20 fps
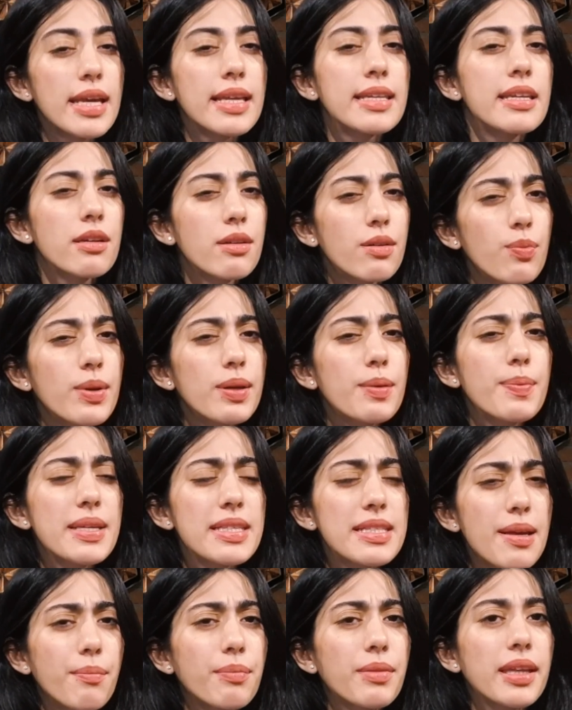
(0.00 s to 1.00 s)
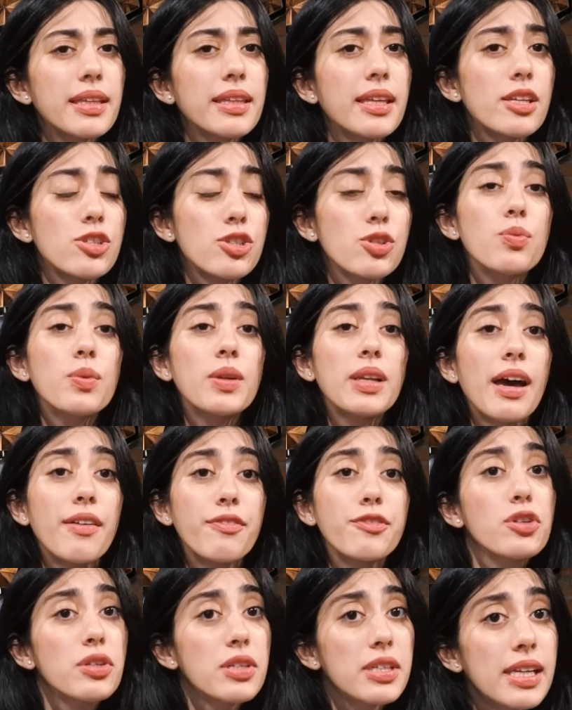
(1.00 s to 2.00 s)
and it would be something that you will
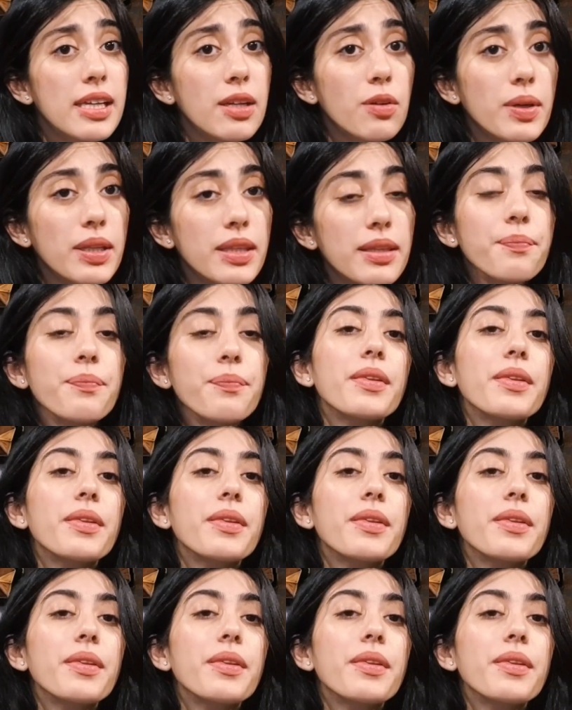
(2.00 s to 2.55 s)
have to deal with.